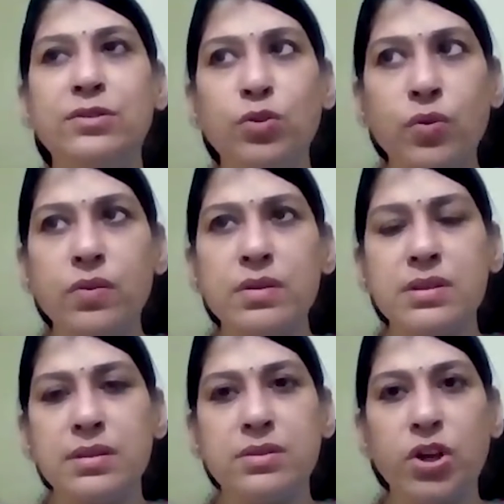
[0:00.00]

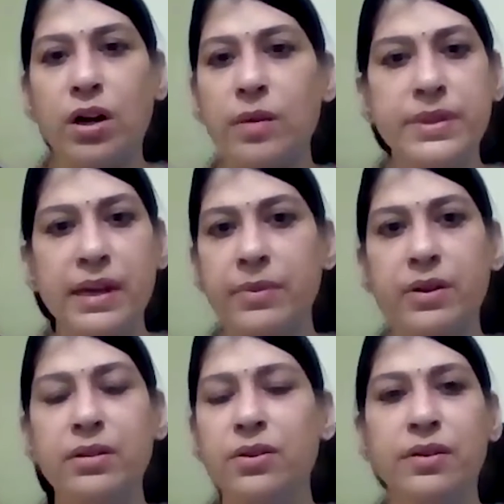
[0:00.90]
those jobs, I'm
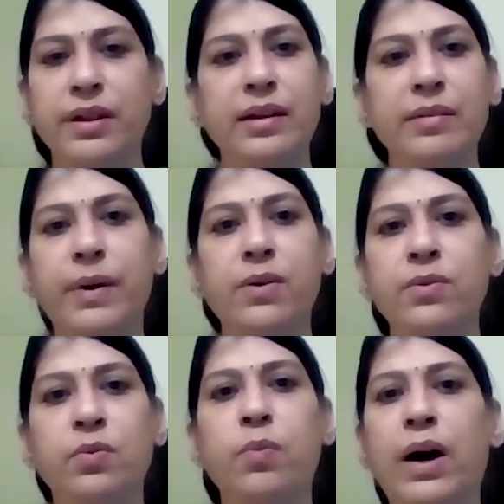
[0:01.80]
not talking
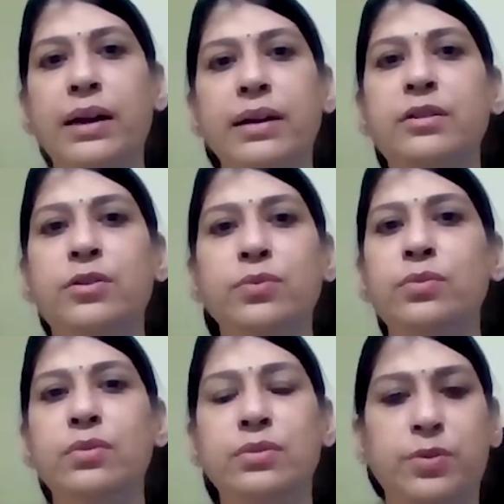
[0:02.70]
about 1 to
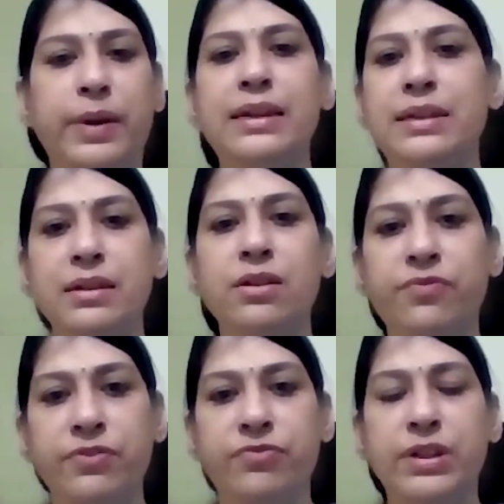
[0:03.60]
20 or
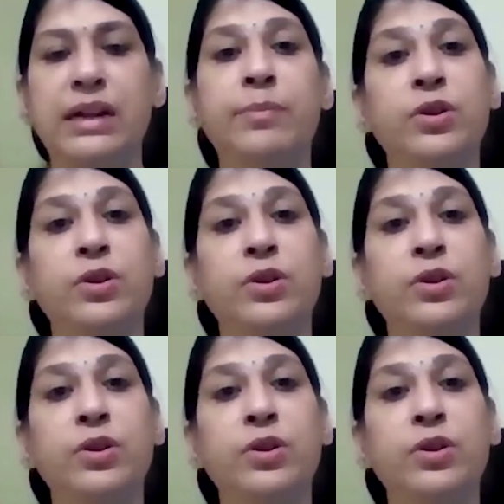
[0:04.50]
50, and